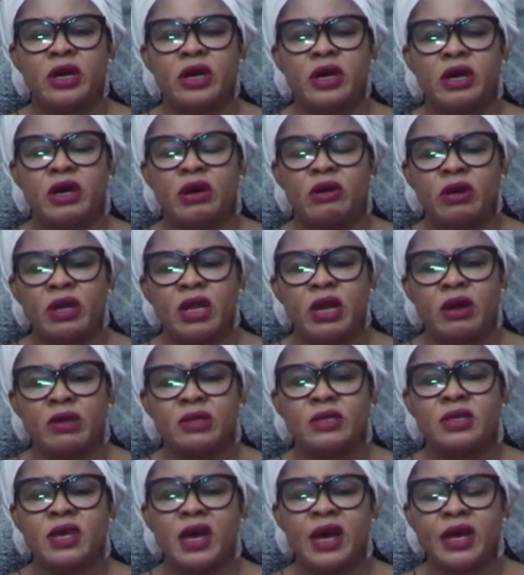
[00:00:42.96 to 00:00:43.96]
On our
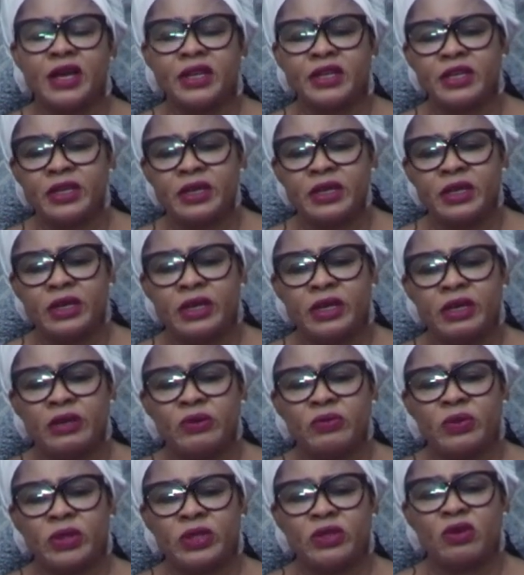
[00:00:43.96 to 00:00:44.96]
side,
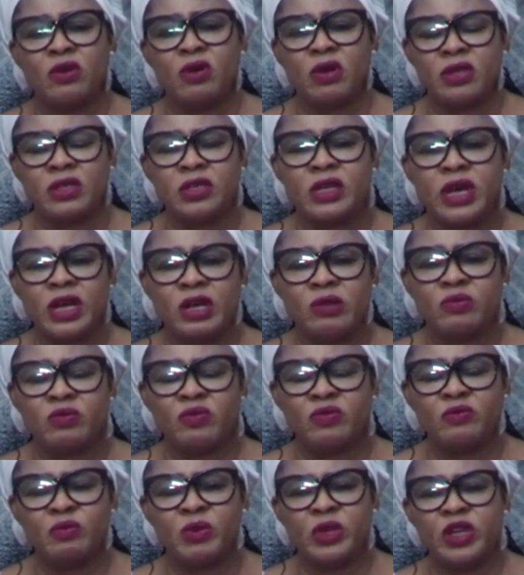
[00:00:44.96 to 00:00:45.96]
with God's help,
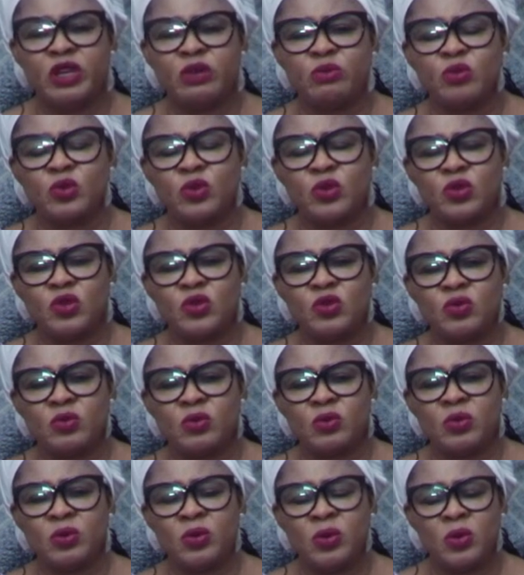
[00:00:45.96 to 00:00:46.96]
we've been able
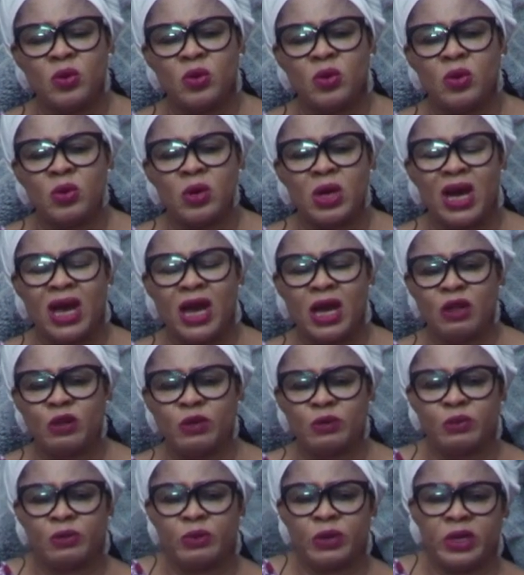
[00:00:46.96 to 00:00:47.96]
to
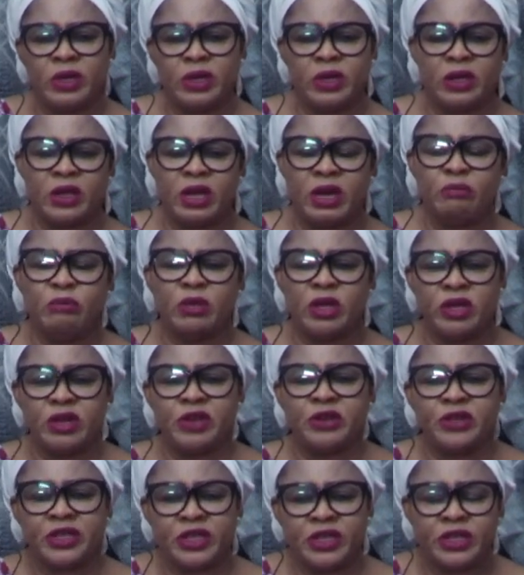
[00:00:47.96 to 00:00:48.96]
help in
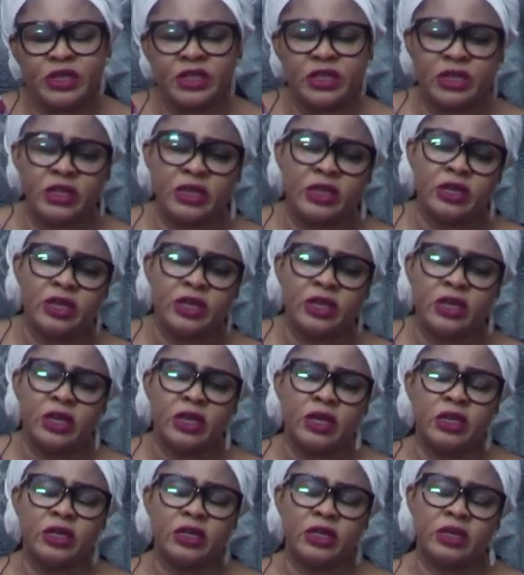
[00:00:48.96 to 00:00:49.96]
ameliorating
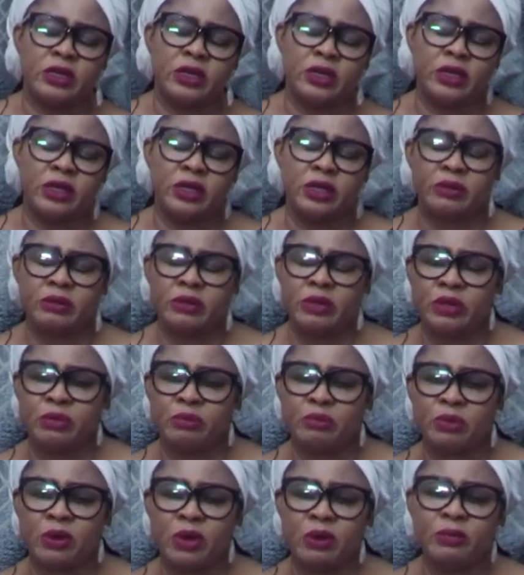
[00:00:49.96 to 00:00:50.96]

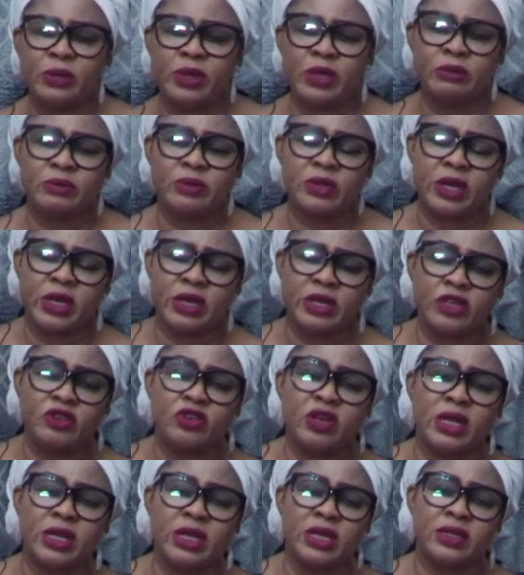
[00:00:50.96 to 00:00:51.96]
the problems and the
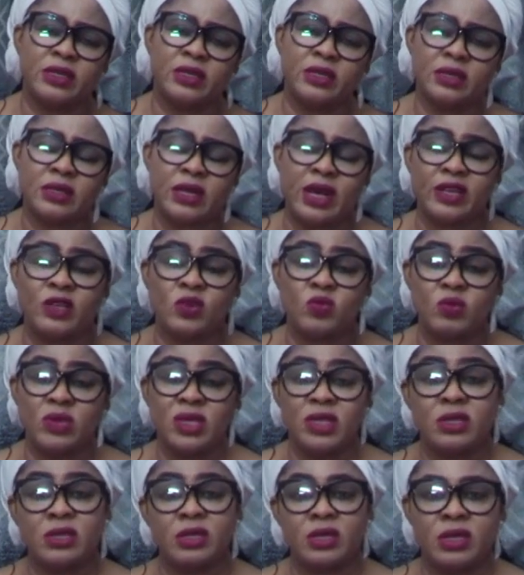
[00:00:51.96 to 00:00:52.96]
challenges as we
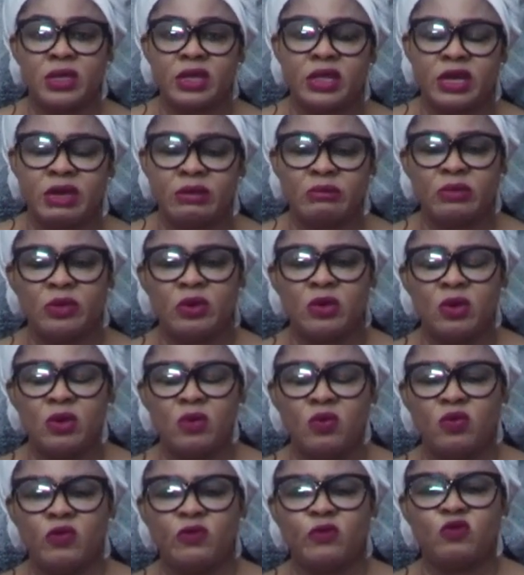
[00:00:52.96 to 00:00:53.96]
see them.
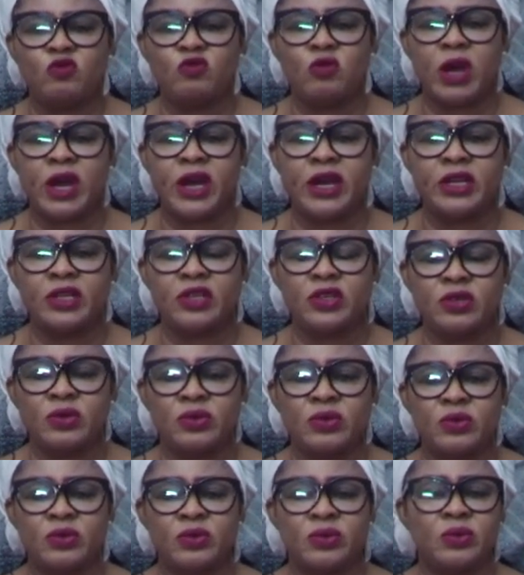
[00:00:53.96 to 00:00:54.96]
We've tried
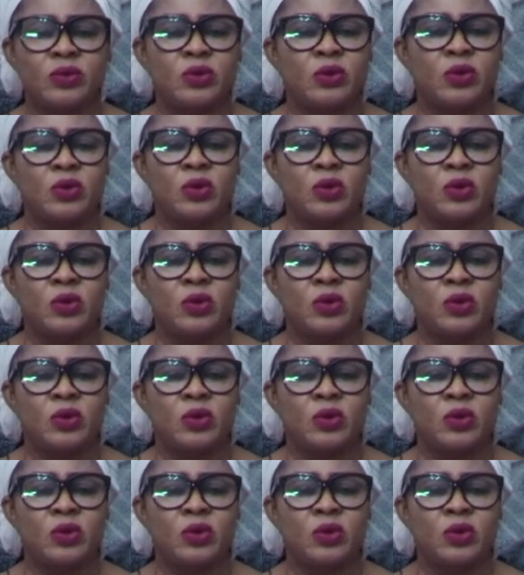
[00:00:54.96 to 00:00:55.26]
to